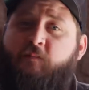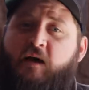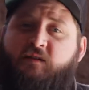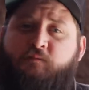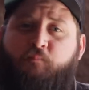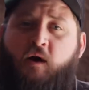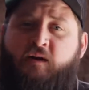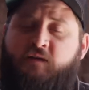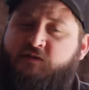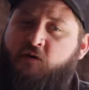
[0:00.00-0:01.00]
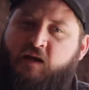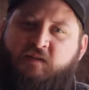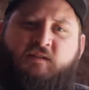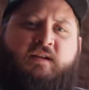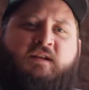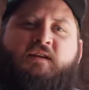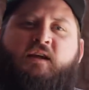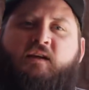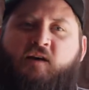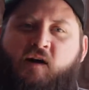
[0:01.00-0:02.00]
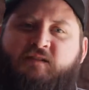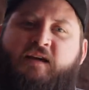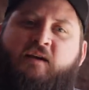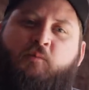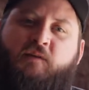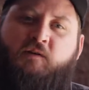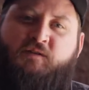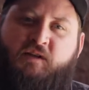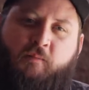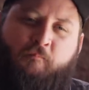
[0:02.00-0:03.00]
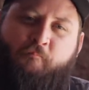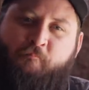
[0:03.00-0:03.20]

about this product, don't hesitate to get in contact with our team.